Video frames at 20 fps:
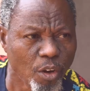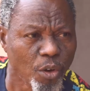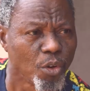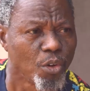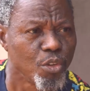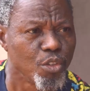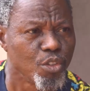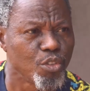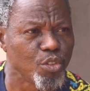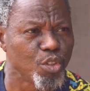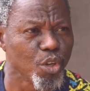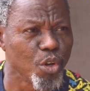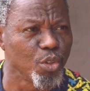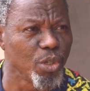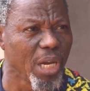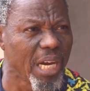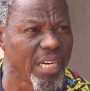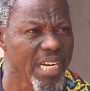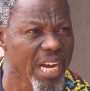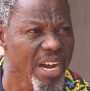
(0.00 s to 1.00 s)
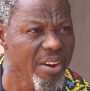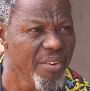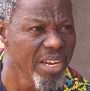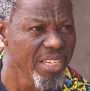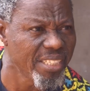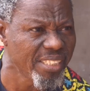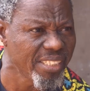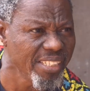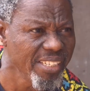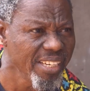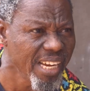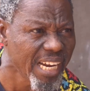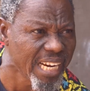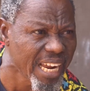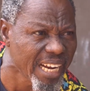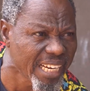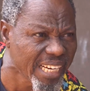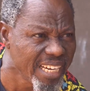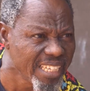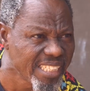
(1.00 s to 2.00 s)
Oh, so you are now a seer
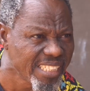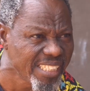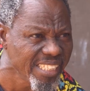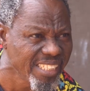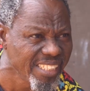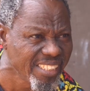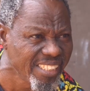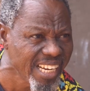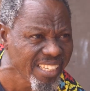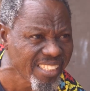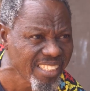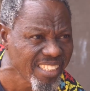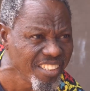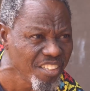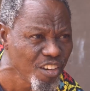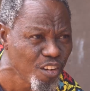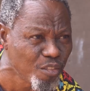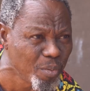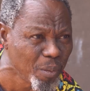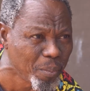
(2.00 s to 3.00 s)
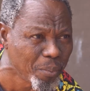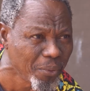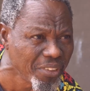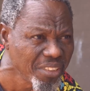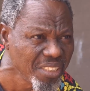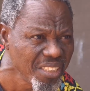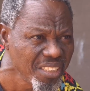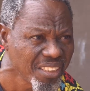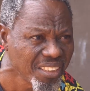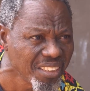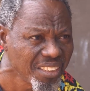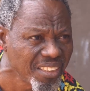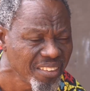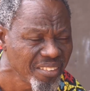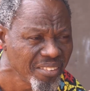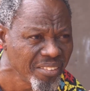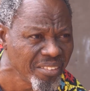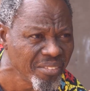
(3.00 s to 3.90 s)
that can see the destiny of people, isn't it?